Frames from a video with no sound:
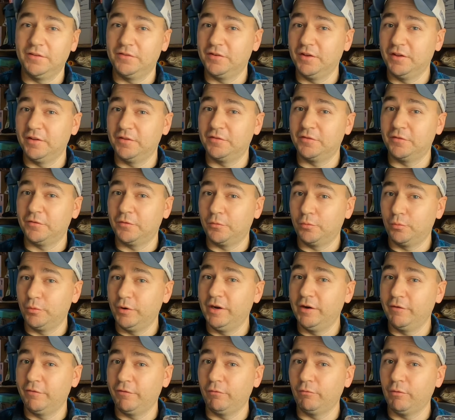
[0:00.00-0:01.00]
since 3
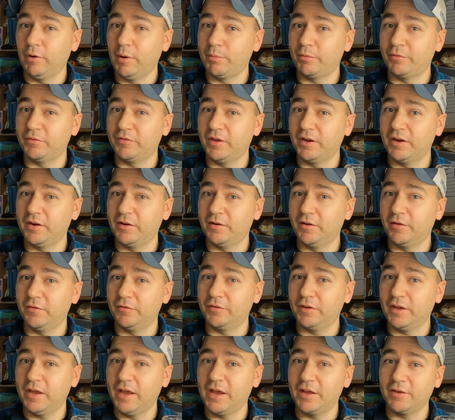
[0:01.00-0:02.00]
different
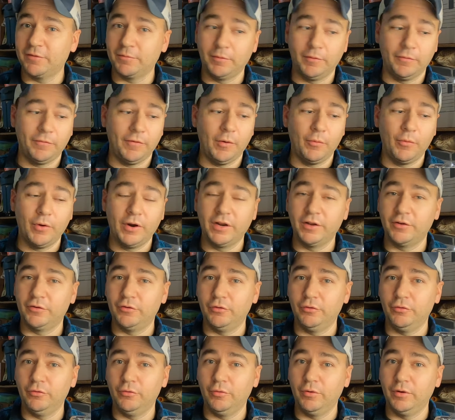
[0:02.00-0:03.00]
representatives asked me if I wanted
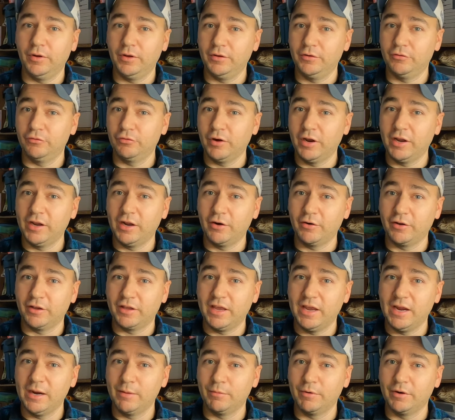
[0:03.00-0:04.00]
to try out a
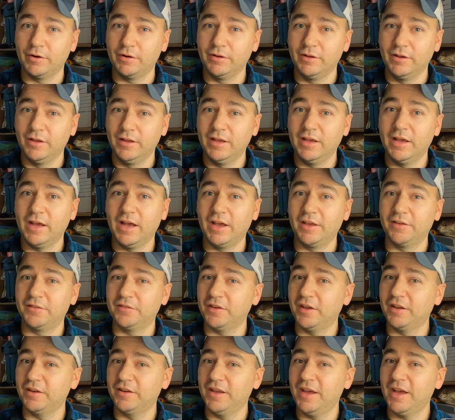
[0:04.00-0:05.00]
camera, I
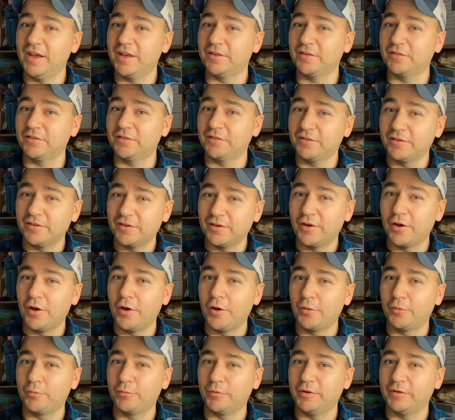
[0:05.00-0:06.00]
said yes
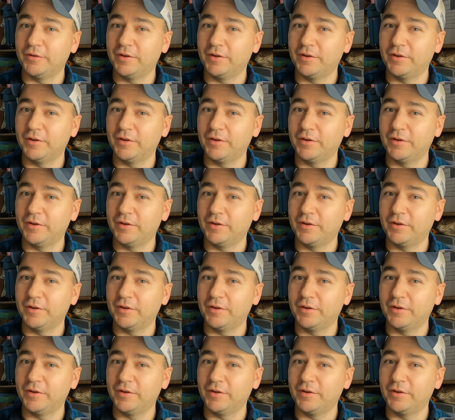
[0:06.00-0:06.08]
all 3